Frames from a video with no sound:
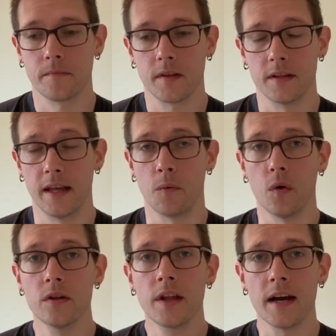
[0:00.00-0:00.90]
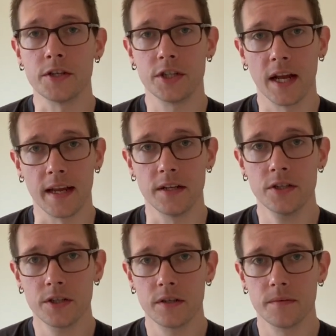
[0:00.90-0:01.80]
They will not
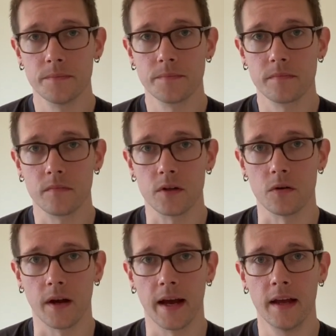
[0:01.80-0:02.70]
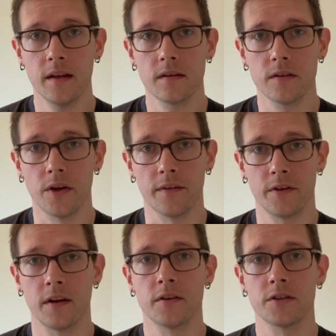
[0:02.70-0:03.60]
change. Okay, you have
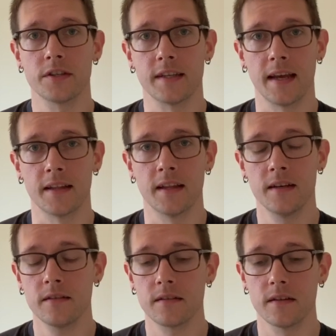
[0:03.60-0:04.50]
to understand this.